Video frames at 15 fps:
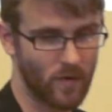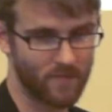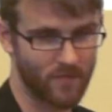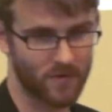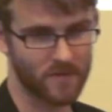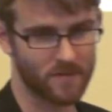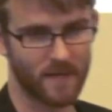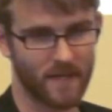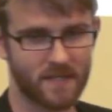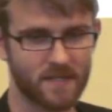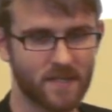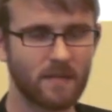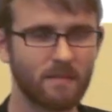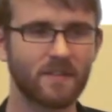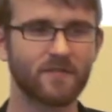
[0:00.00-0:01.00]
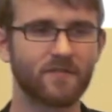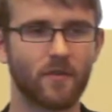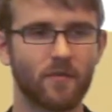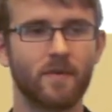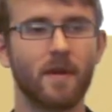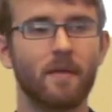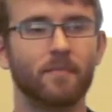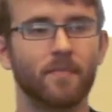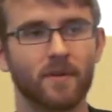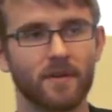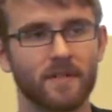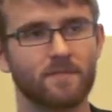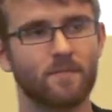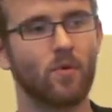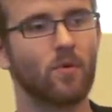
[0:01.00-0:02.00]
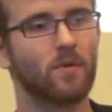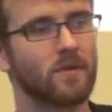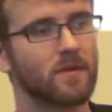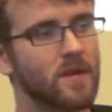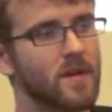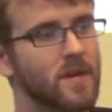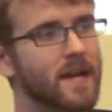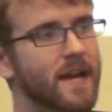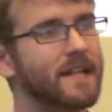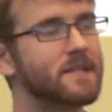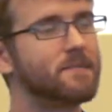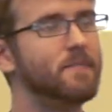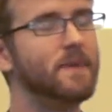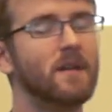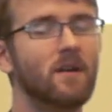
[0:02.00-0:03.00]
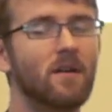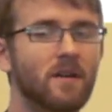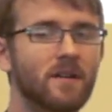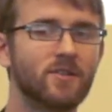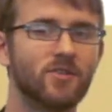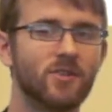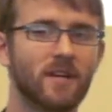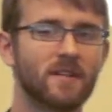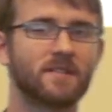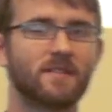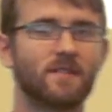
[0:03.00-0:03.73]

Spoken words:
phones because it's all about the phone number. It's beyond just the